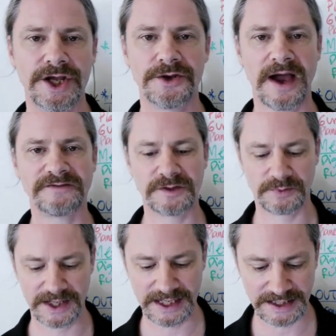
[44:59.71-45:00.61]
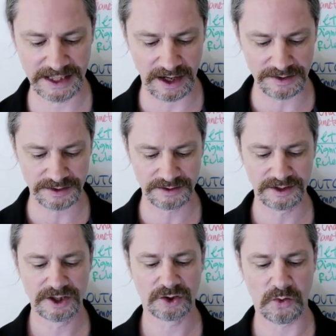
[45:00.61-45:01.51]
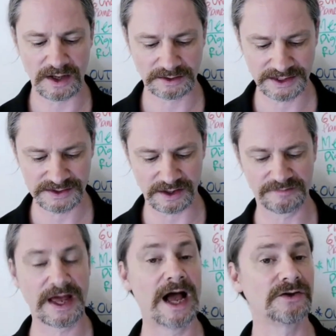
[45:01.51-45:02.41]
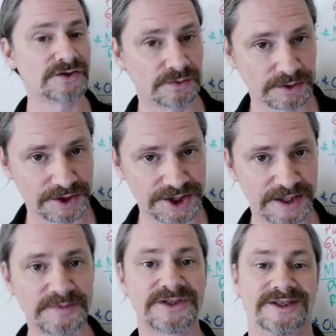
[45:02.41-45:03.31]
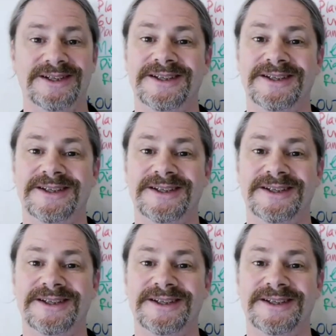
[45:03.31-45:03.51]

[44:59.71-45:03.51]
You have to bring in the other qualities of the house rulerships,